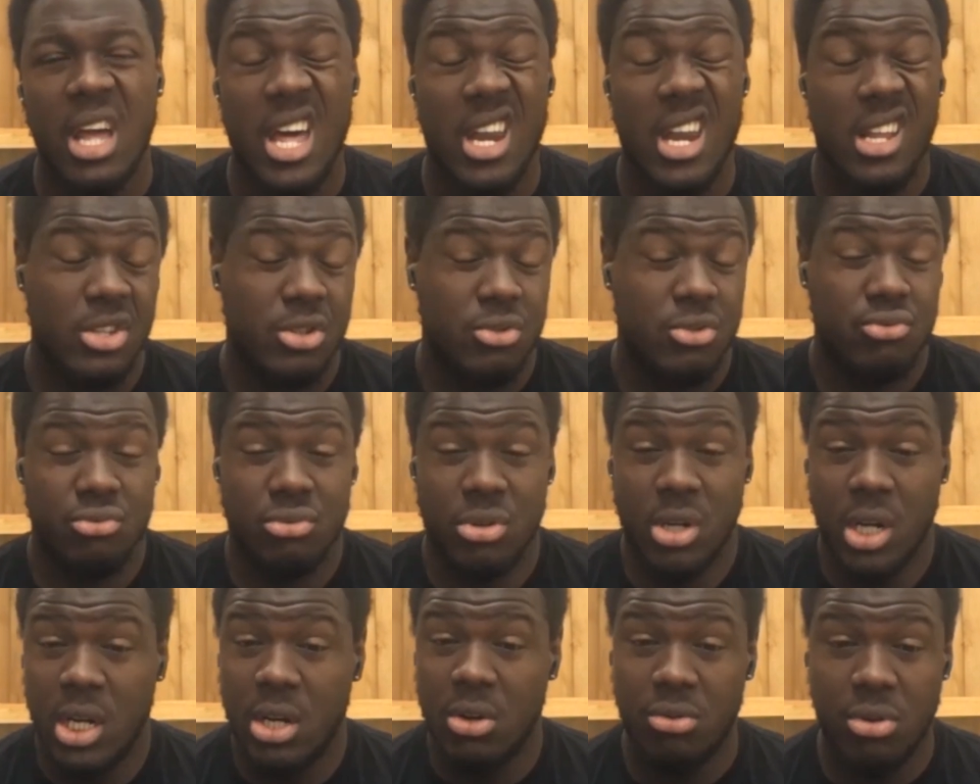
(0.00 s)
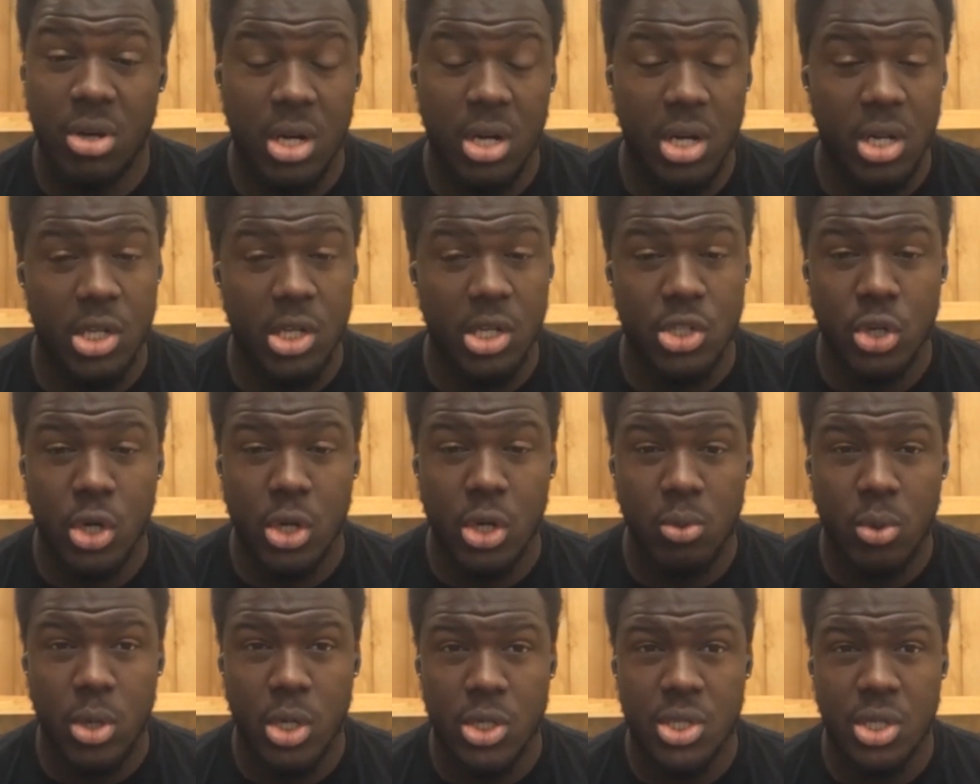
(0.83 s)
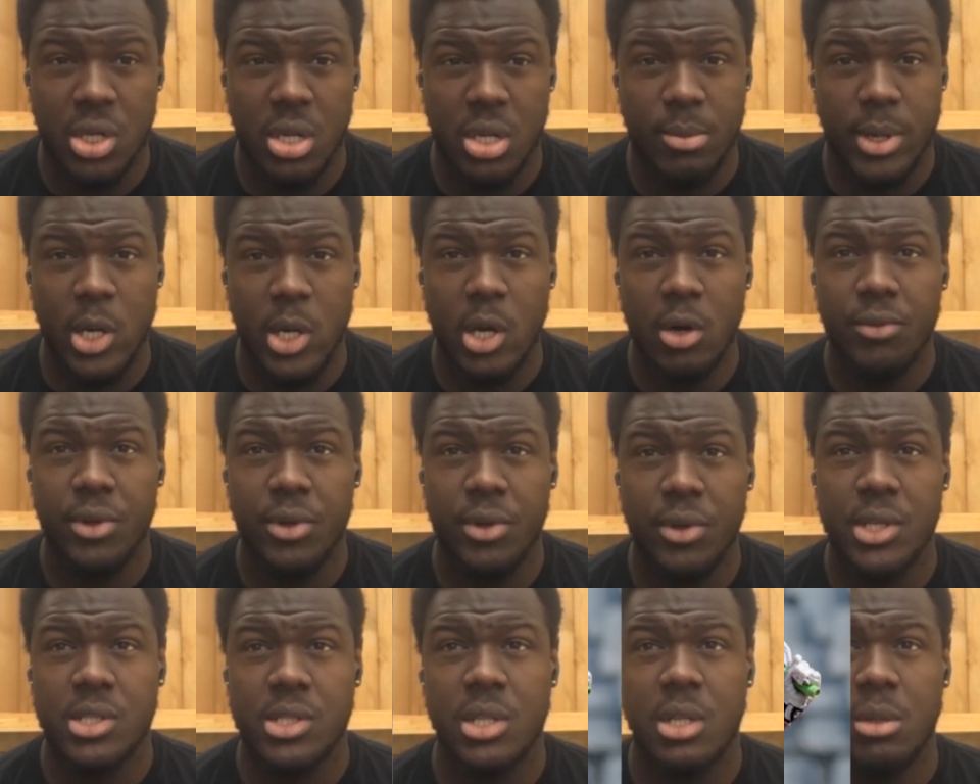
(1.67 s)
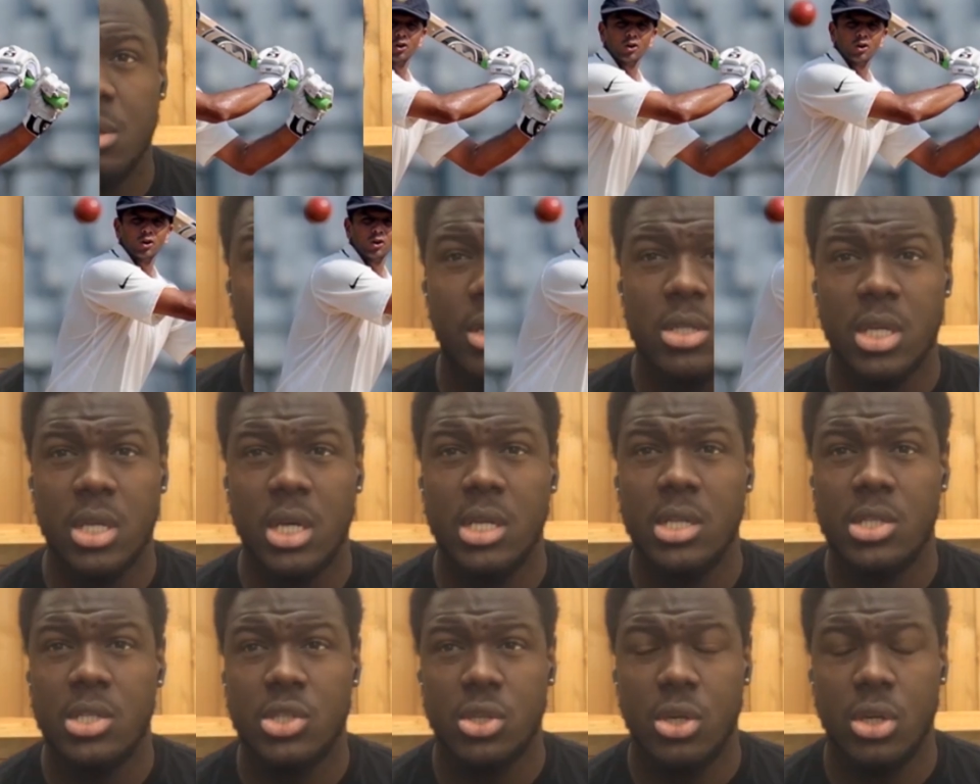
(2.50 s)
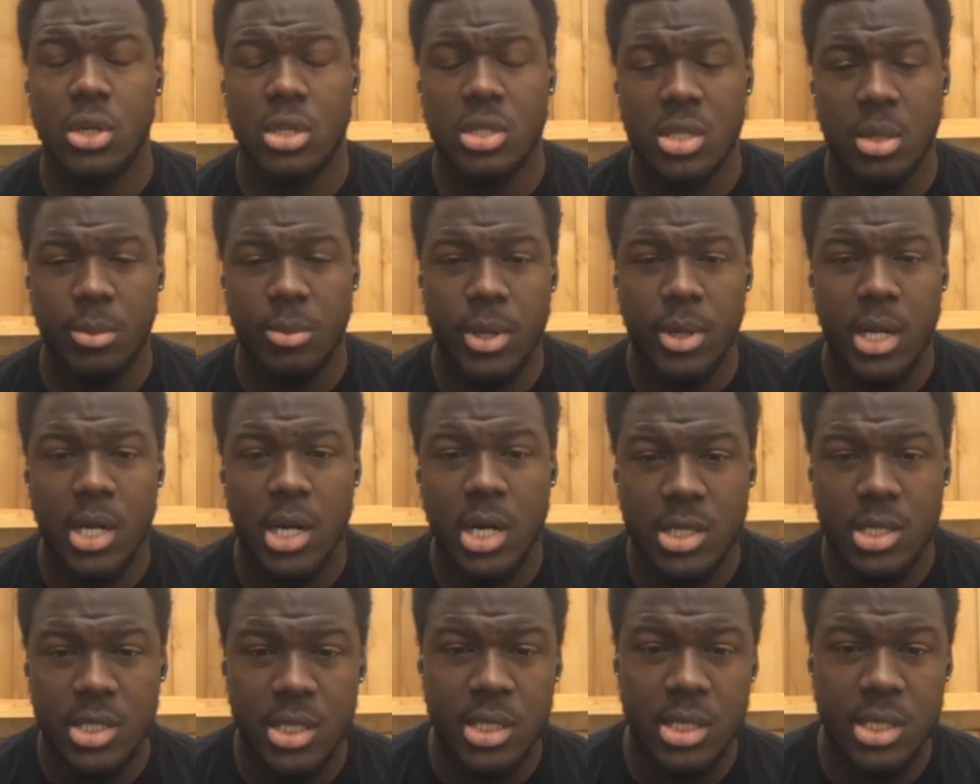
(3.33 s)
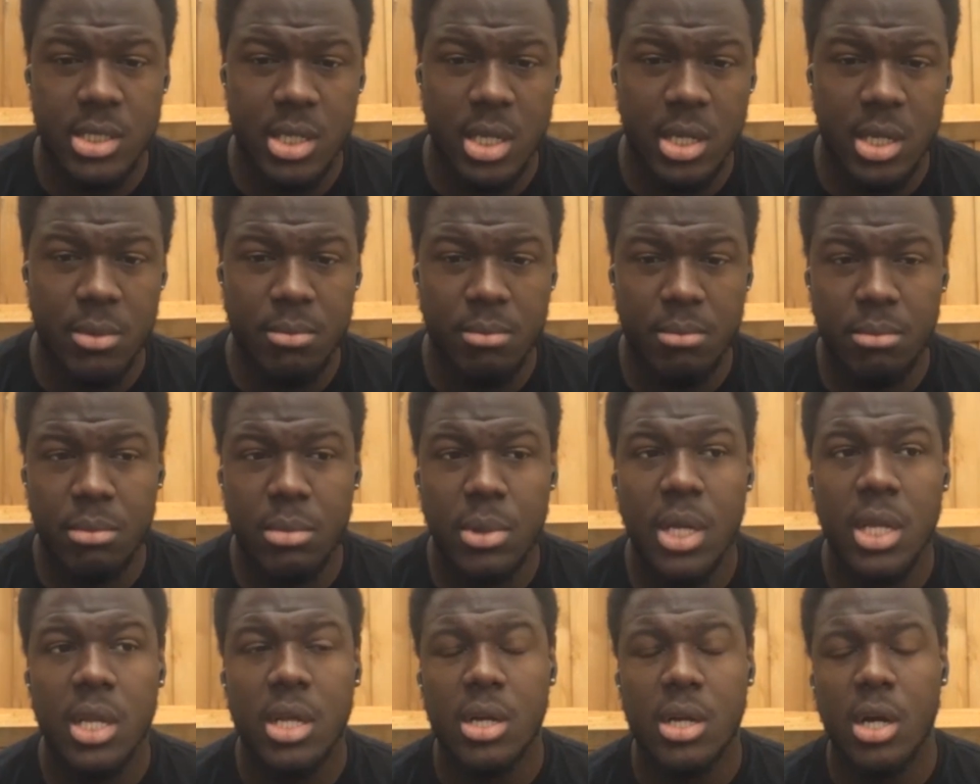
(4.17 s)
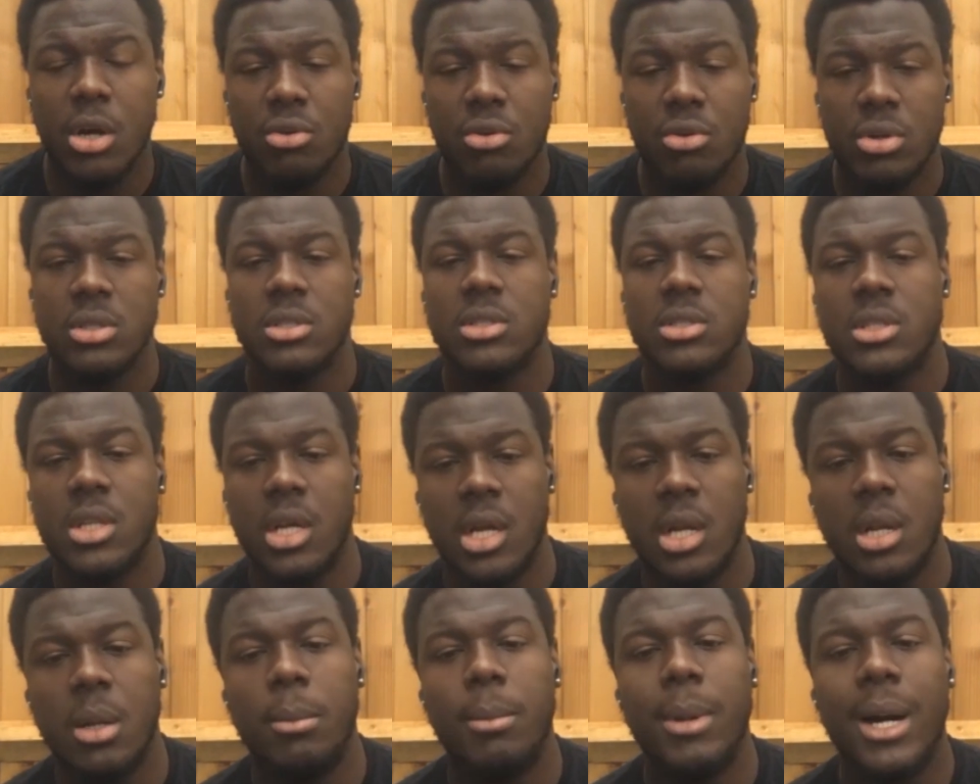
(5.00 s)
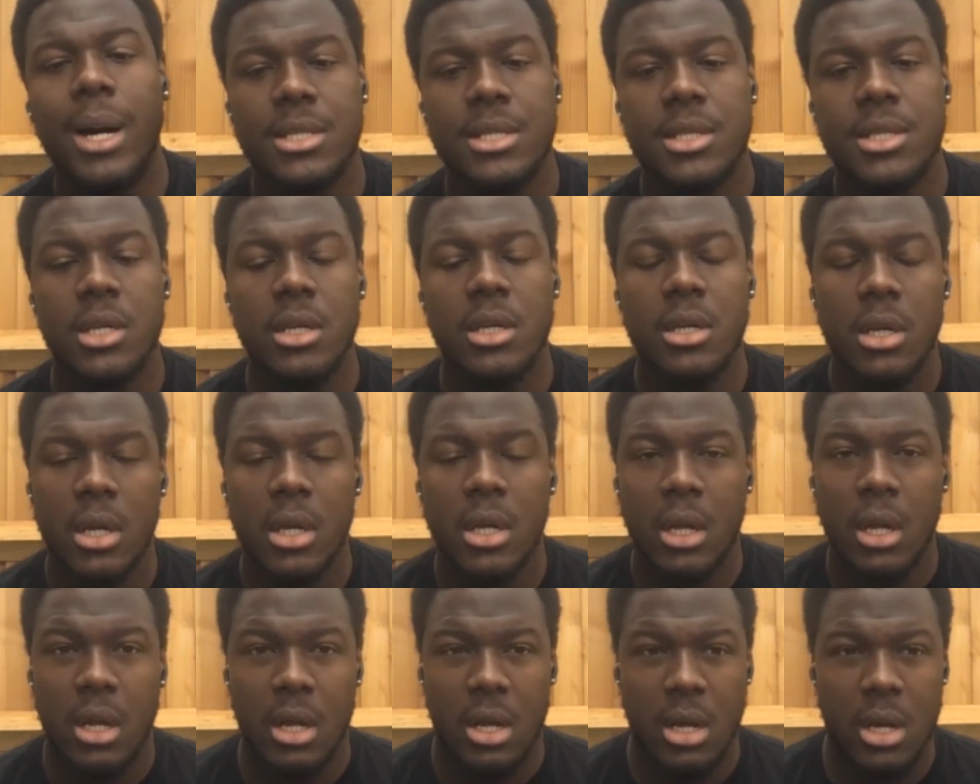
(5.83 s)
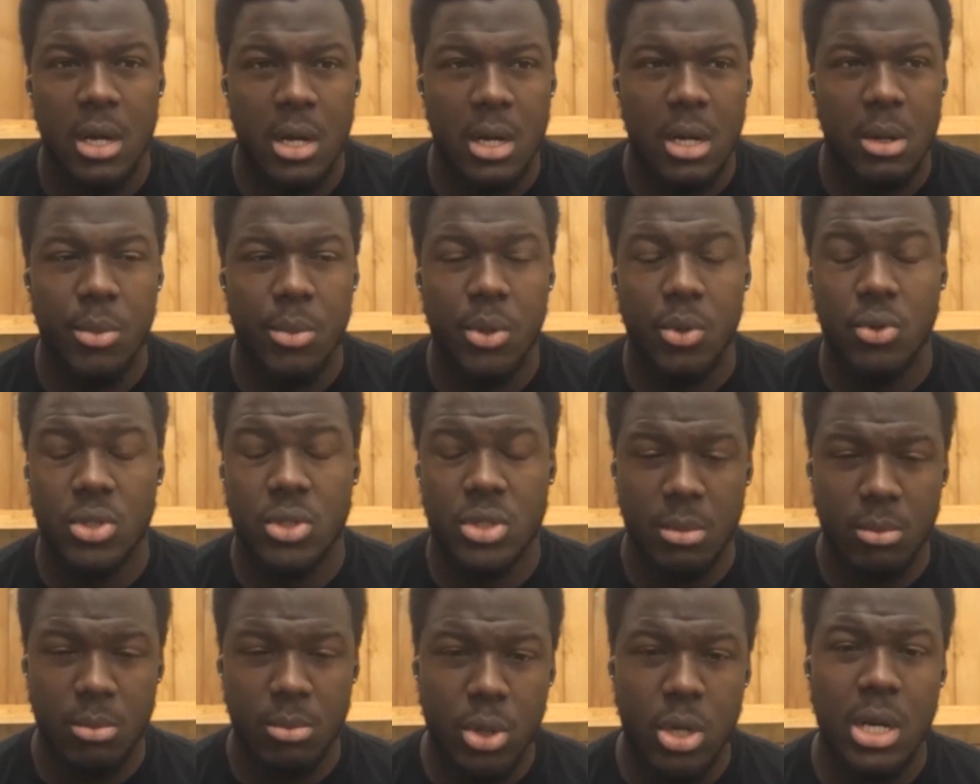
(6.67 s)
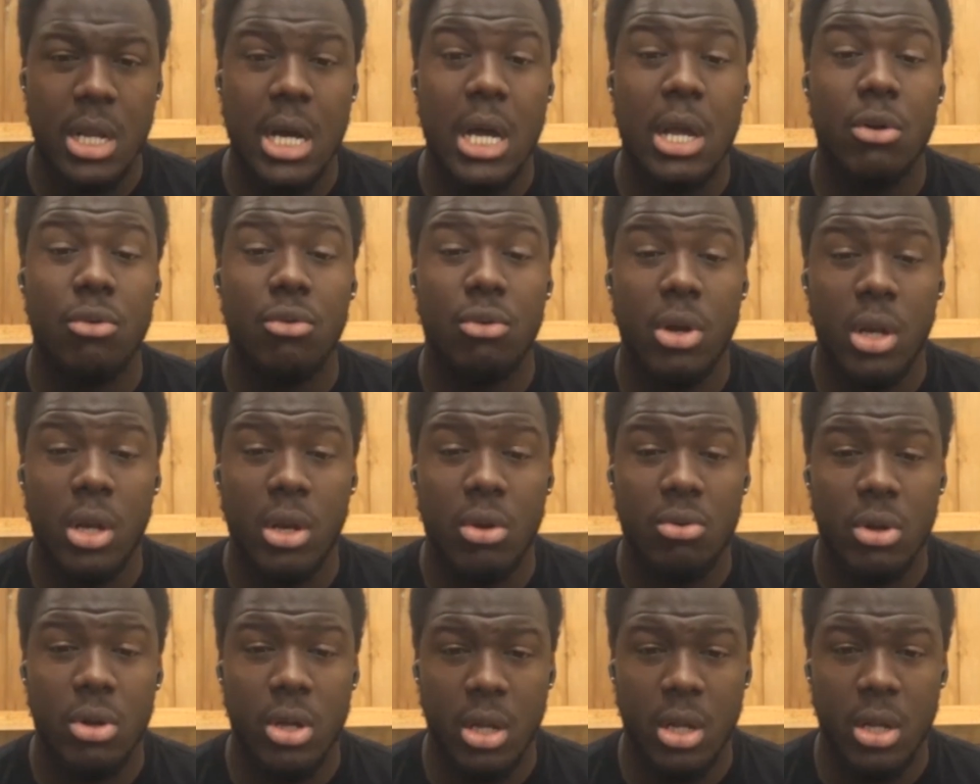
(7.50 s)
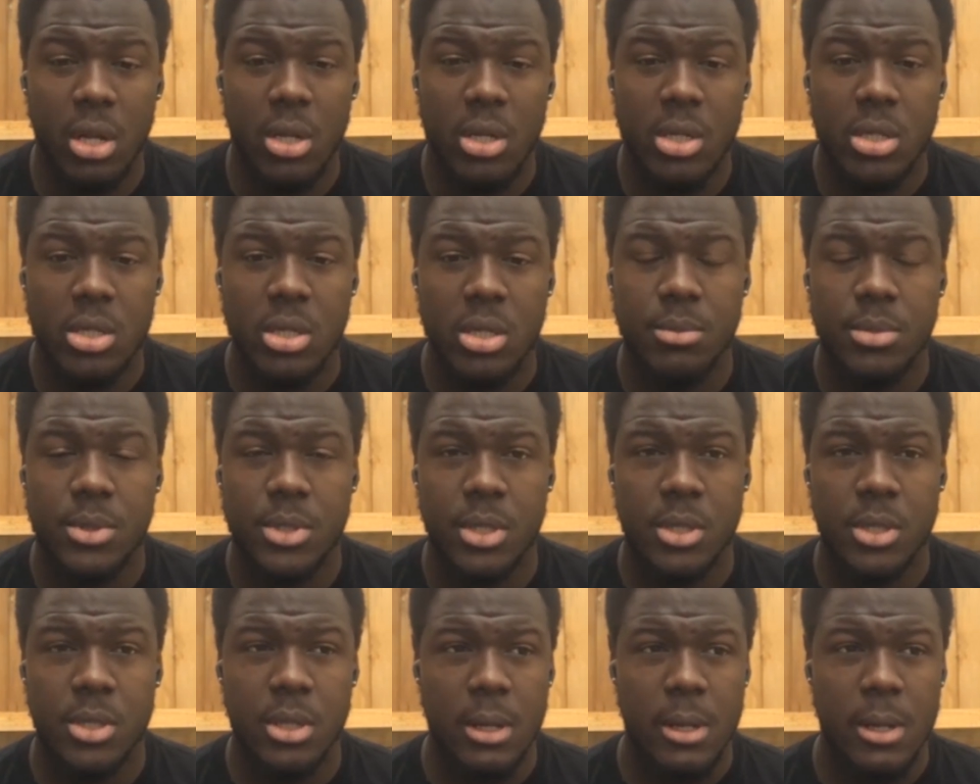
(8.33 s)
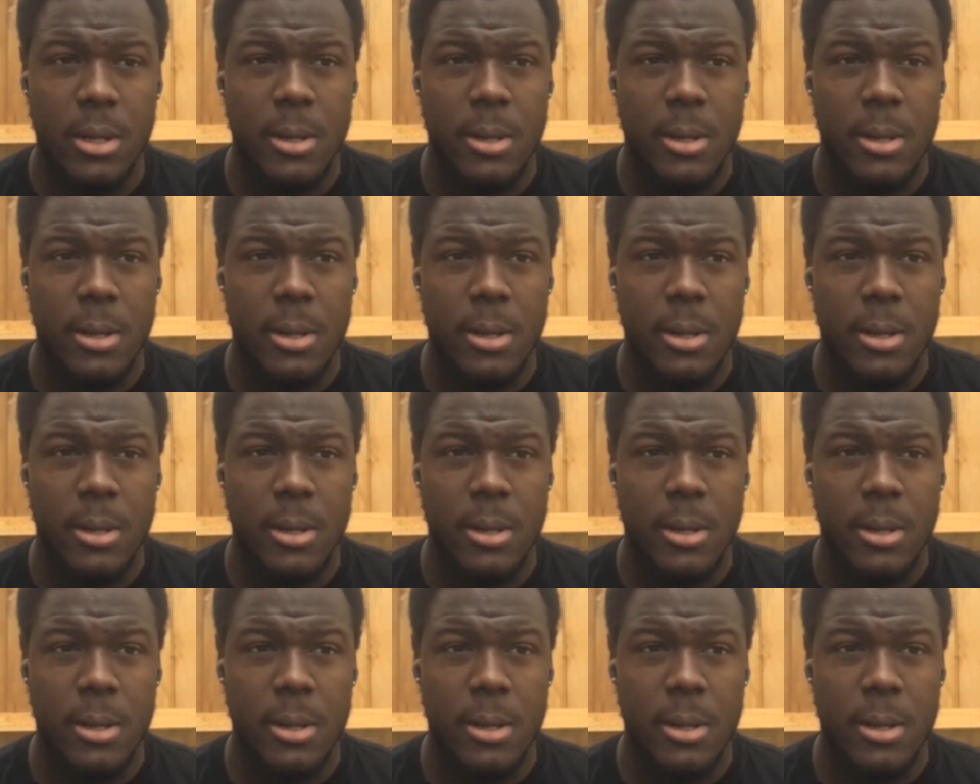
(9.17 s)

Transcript: And I just really, really enjoyed watching him. And obviously, because I saw similarities in my current style of batting, he was somebody that I really, really looked up to.